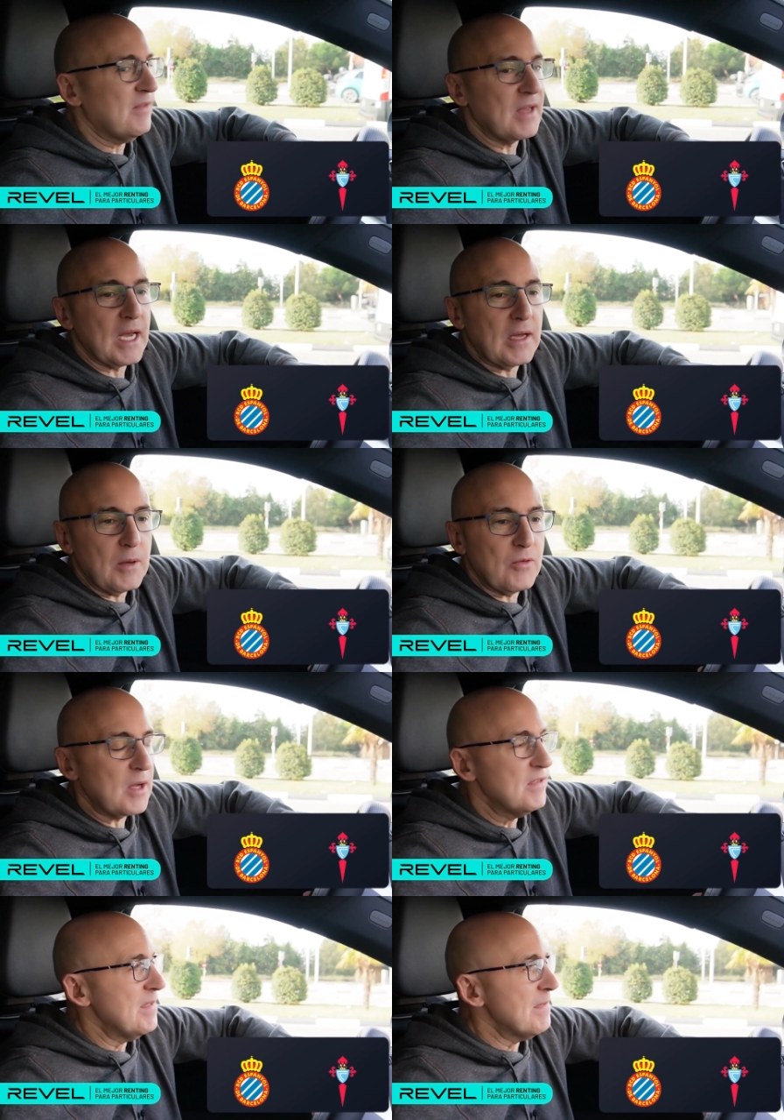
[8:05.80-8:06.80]
of talent up
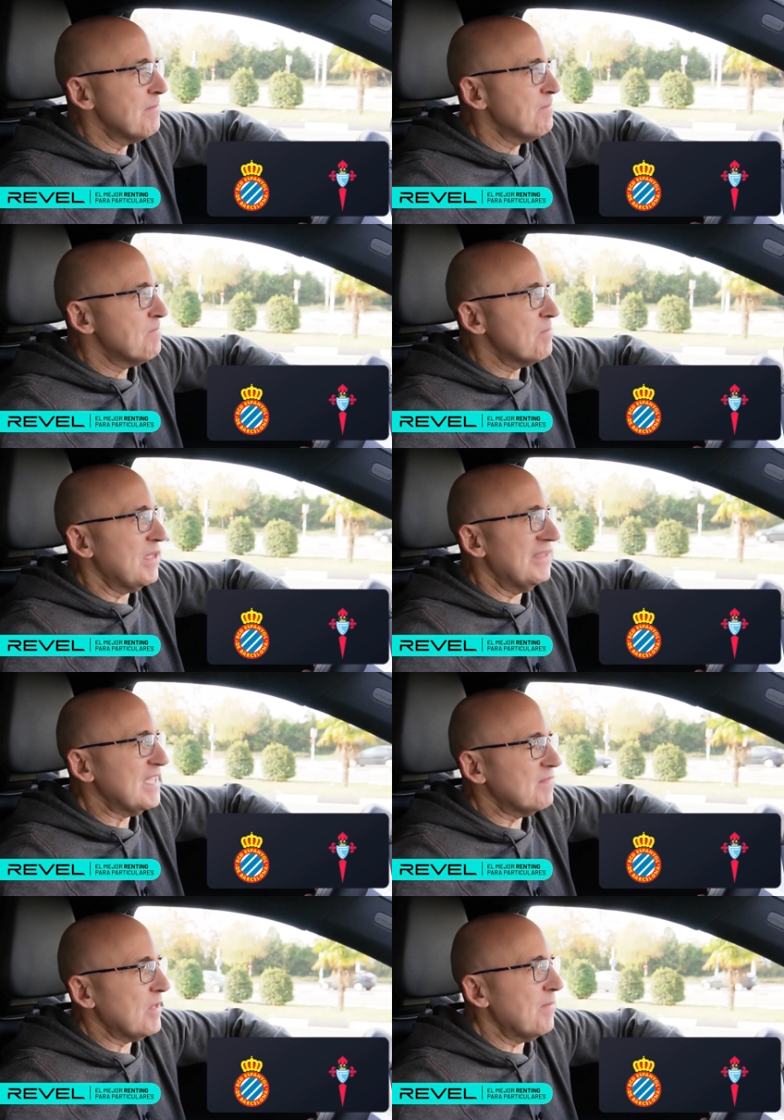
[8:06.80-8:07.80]
front. With
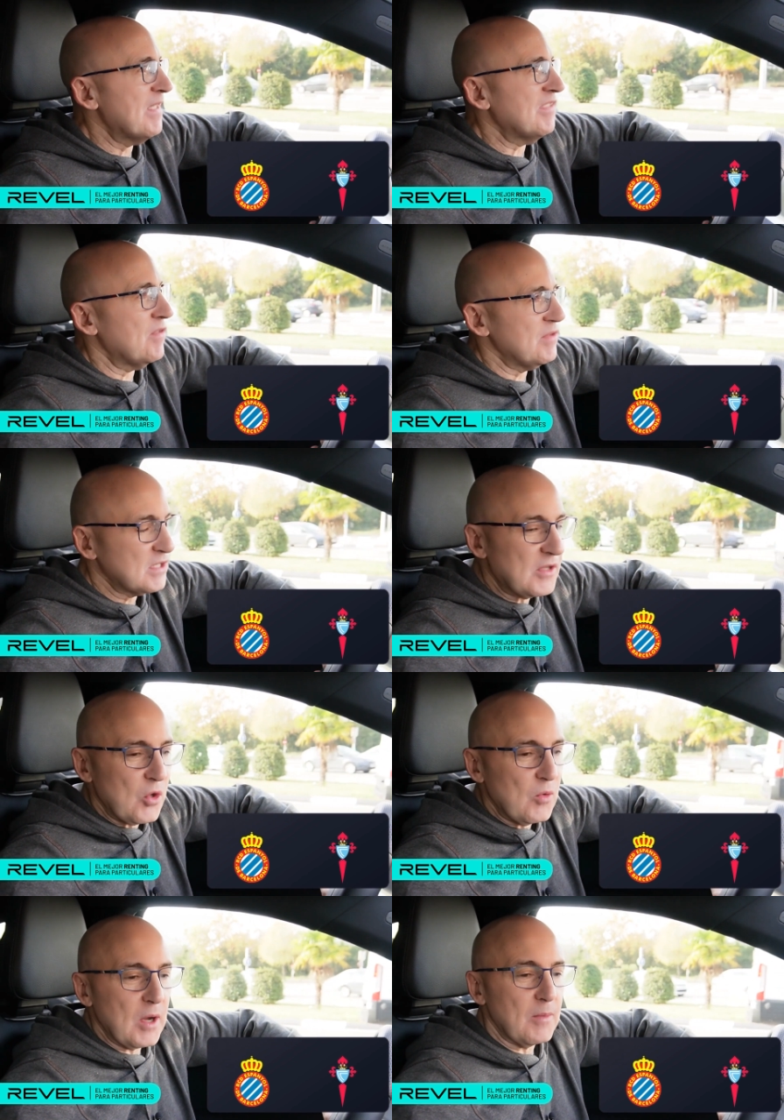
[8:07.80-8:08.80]
that formation, with the
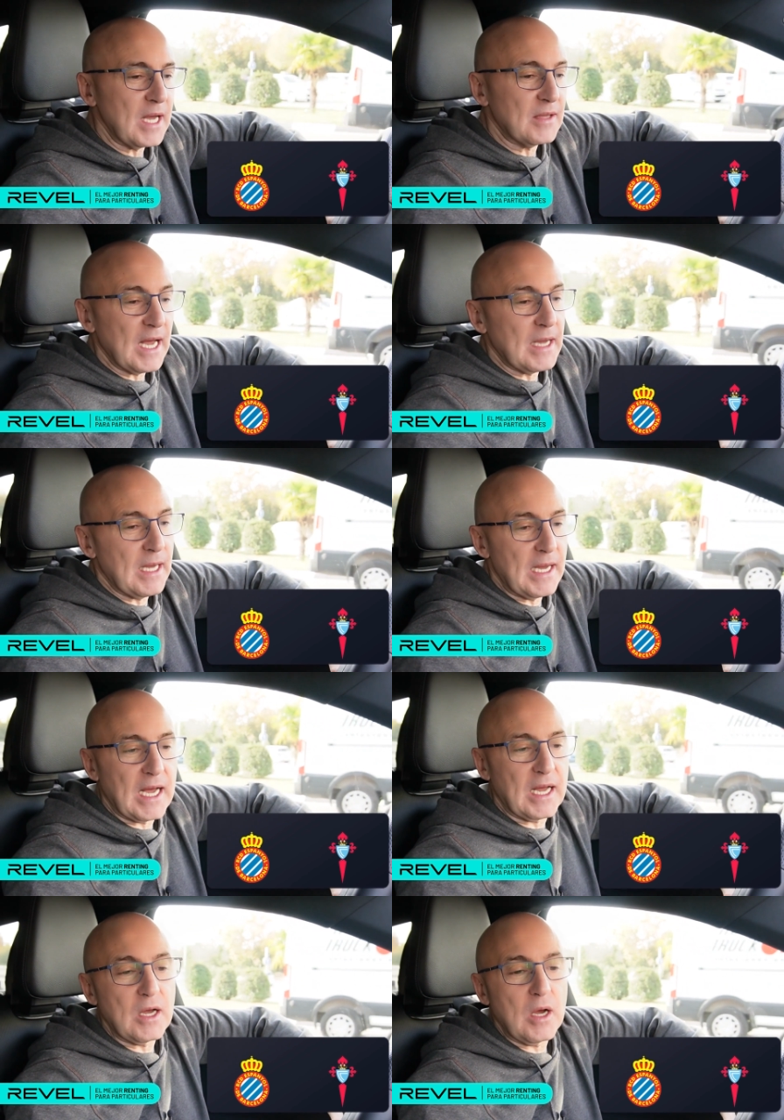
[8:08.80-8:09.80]
two wingbacks, I think I
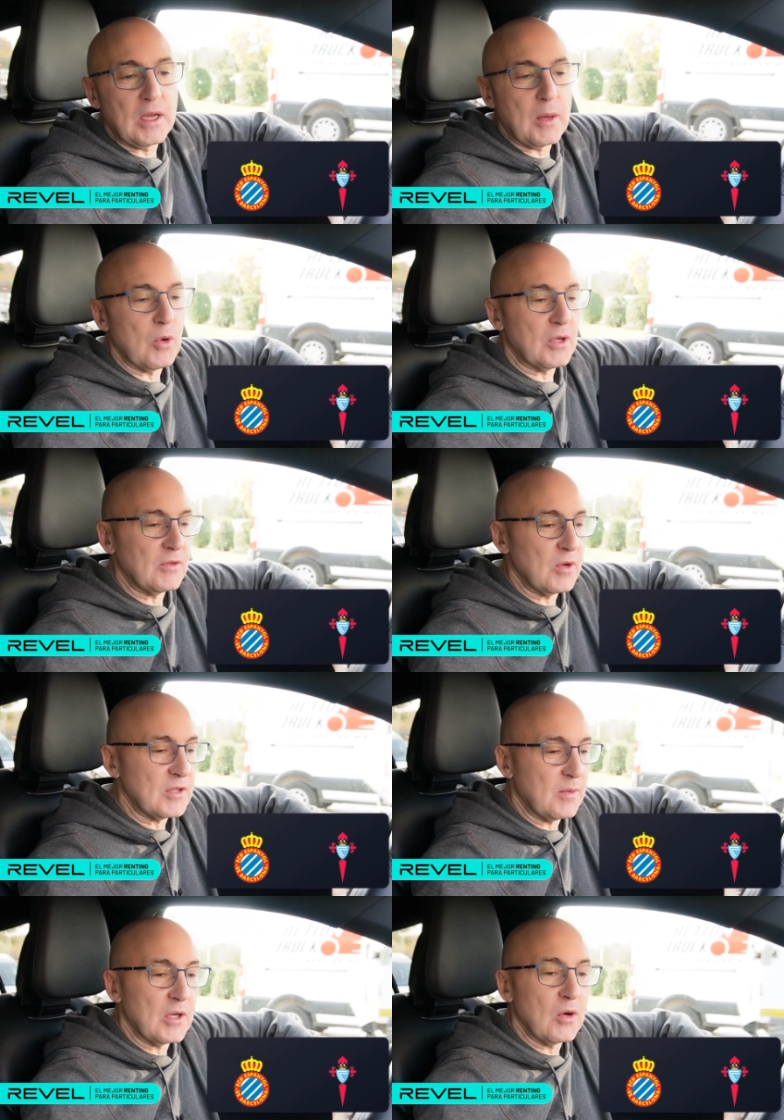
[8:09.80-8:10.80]
can hurt Deportivo
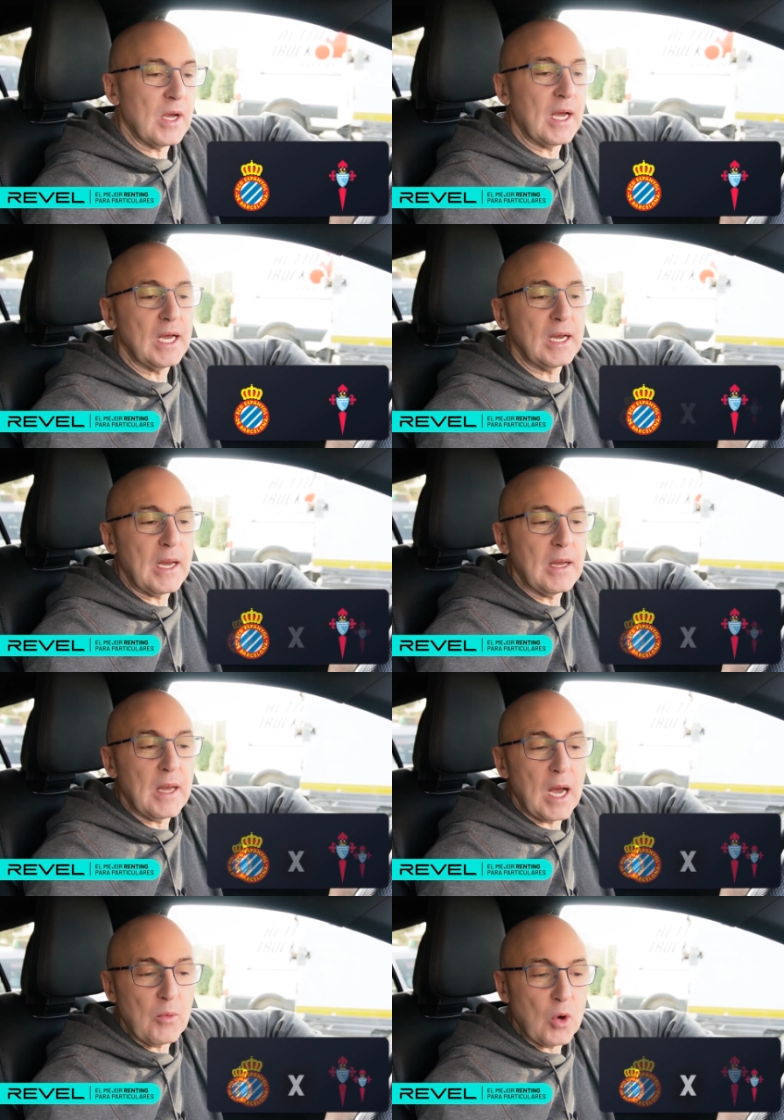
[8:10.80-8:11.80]
Espanyol.
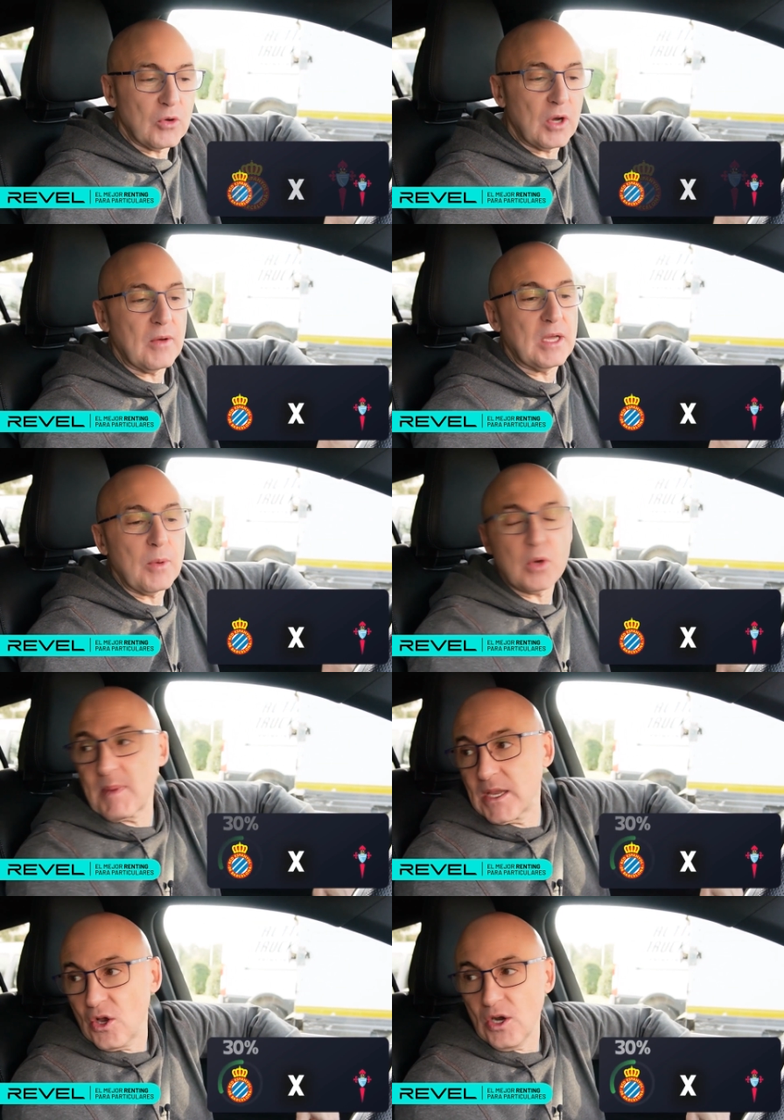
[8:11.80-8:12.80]
I'm going to give
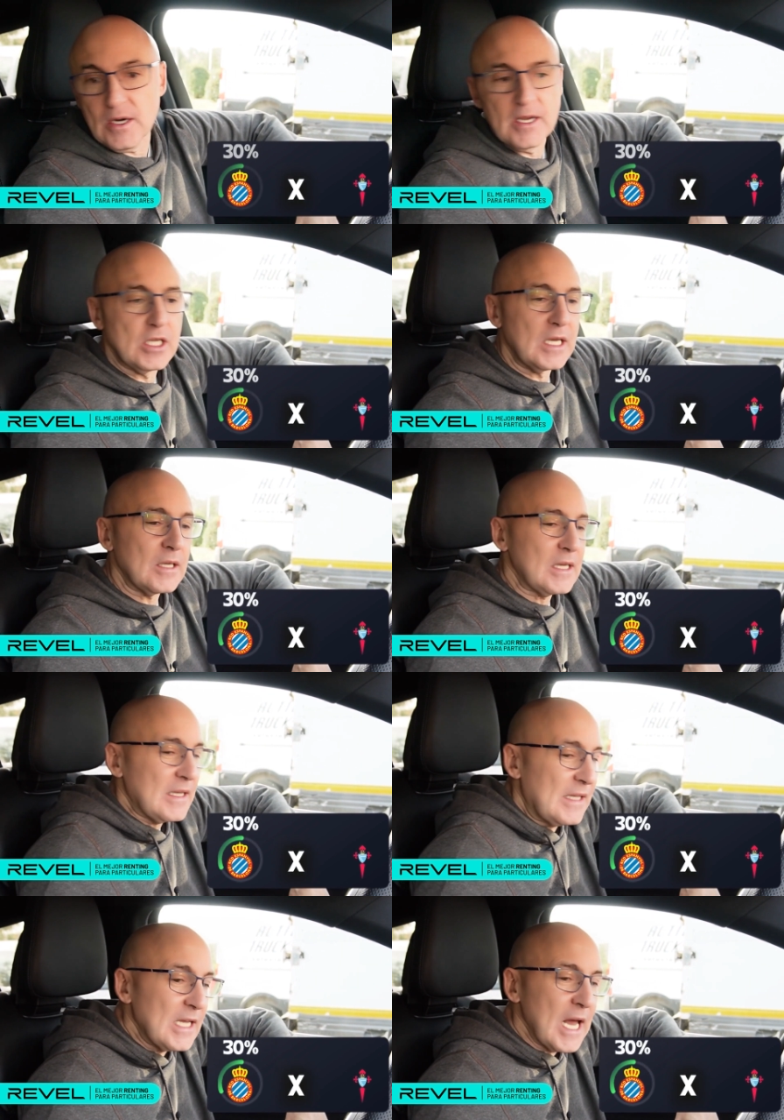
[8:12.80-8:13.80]
Espanyol a 30%,
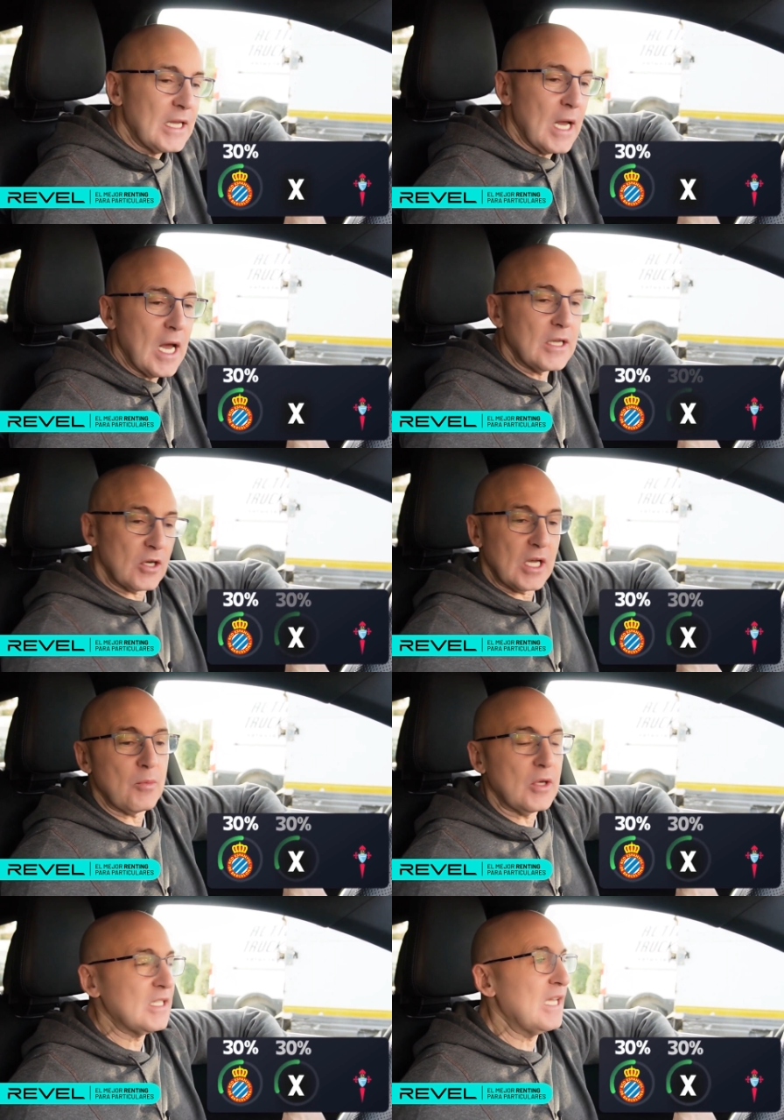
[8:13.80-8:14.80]
Celta a
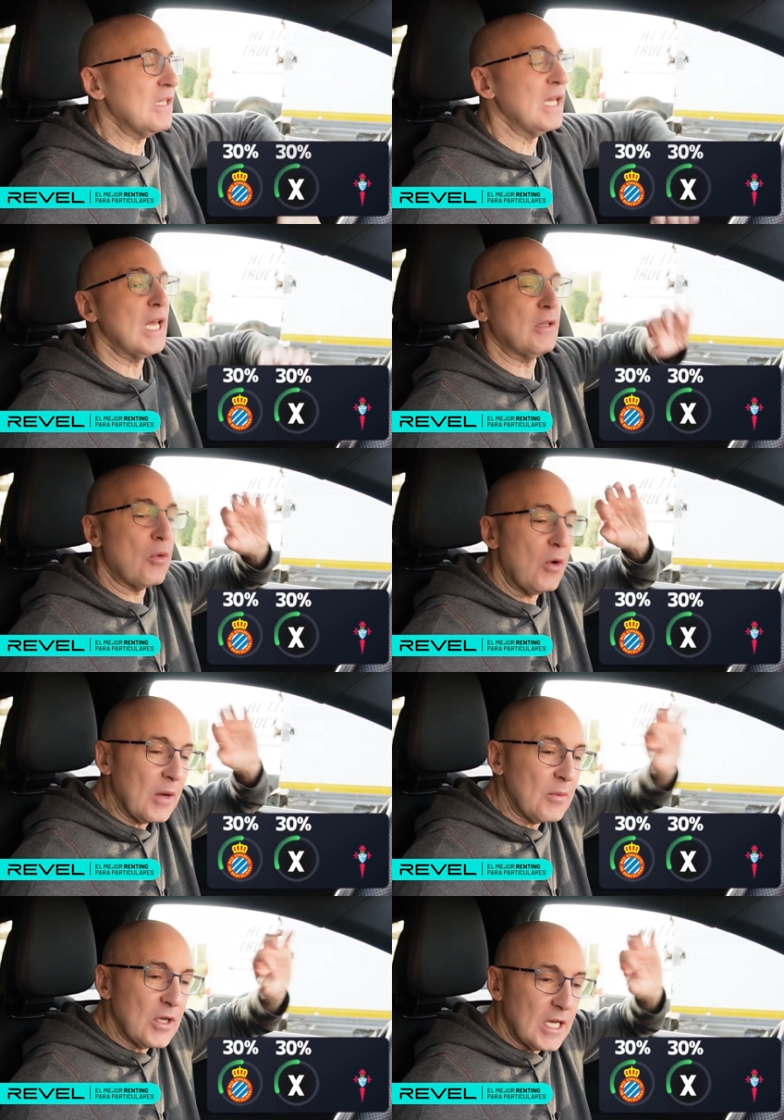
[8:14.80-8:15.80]
30%, and
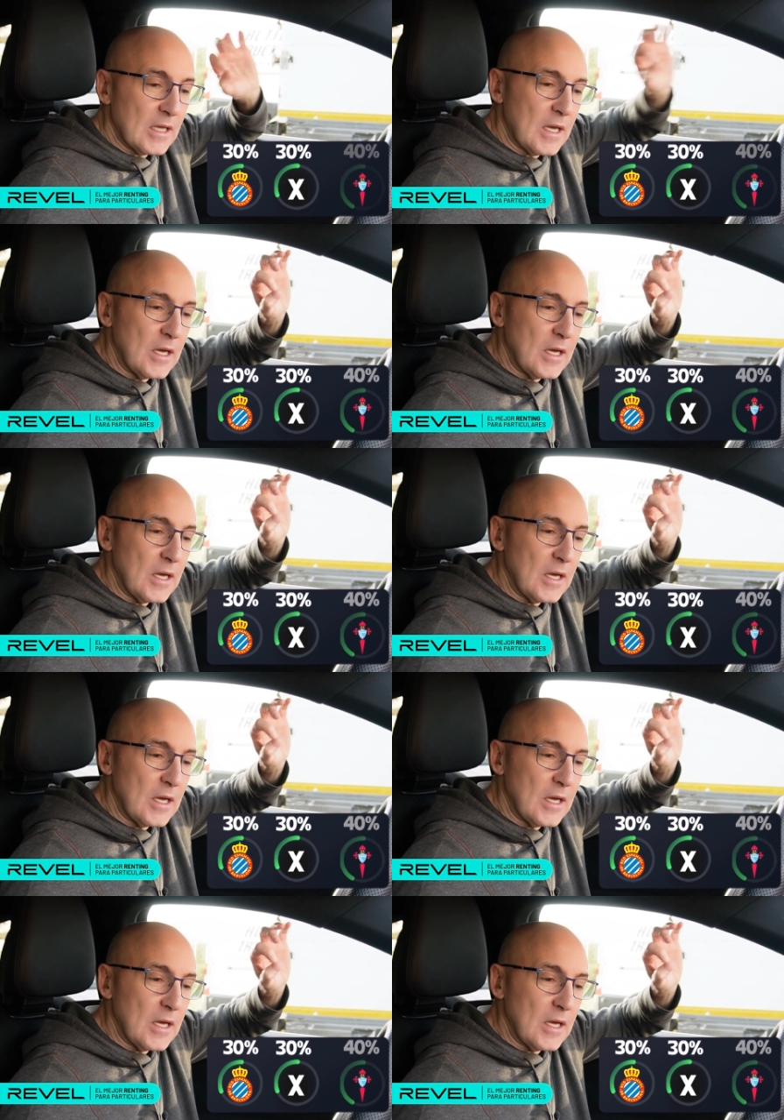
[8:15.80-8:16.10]
30%